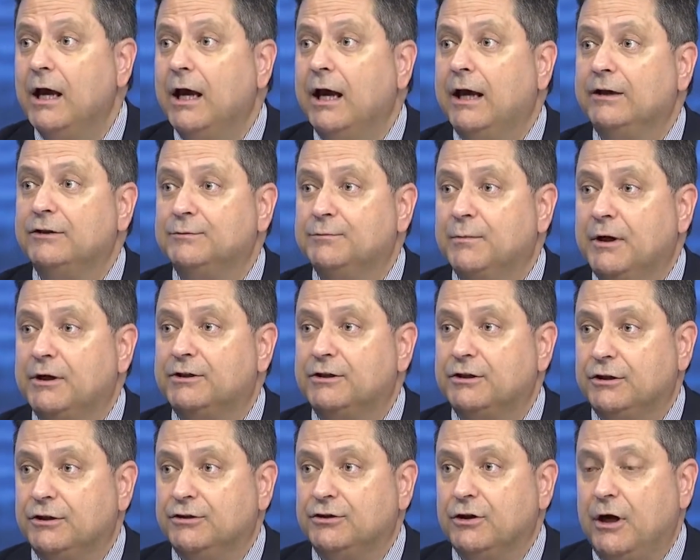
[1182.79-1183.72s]
as much
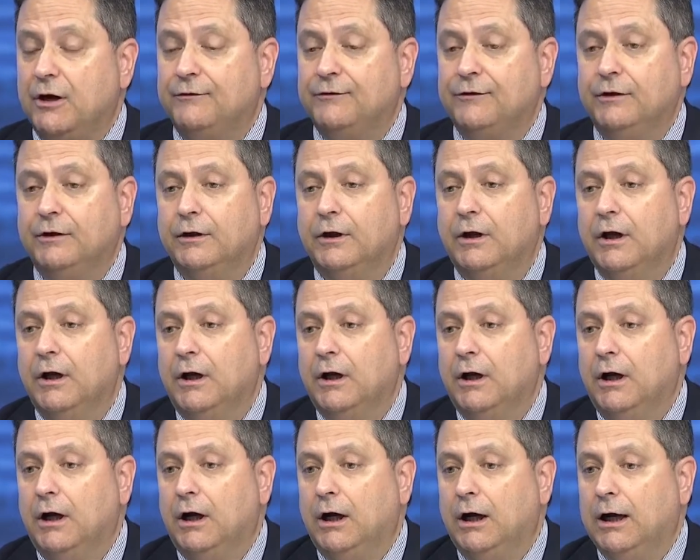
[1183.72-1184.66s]
and as often
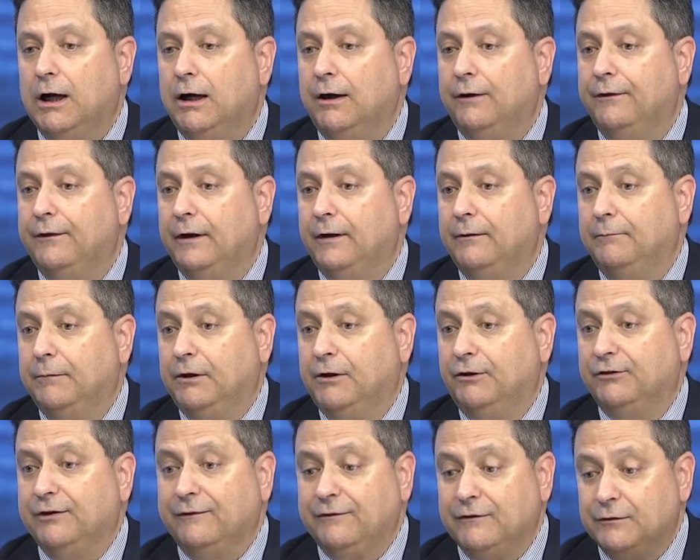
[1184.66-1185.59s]
uh, that,
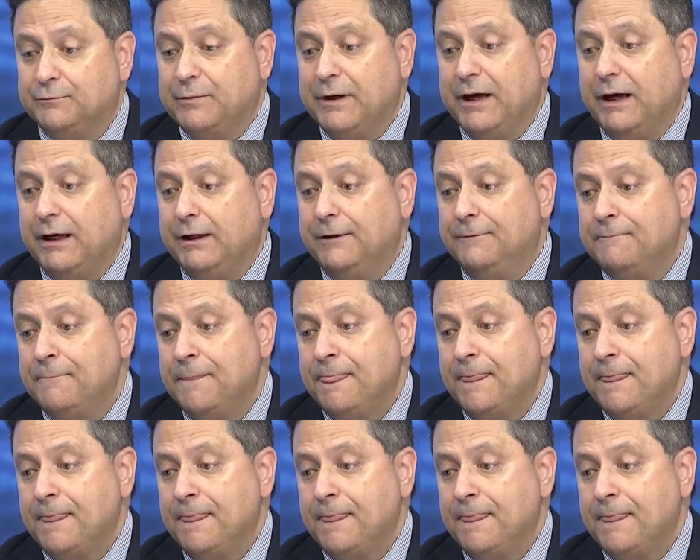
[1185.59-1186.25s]
because they have to pay,